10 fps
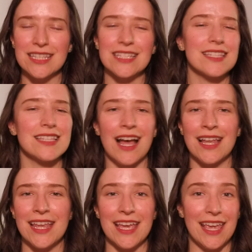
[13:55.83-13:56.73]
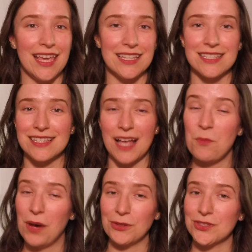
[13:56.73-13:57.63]
the Sun is
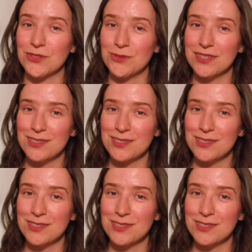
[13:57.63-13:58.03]
about to do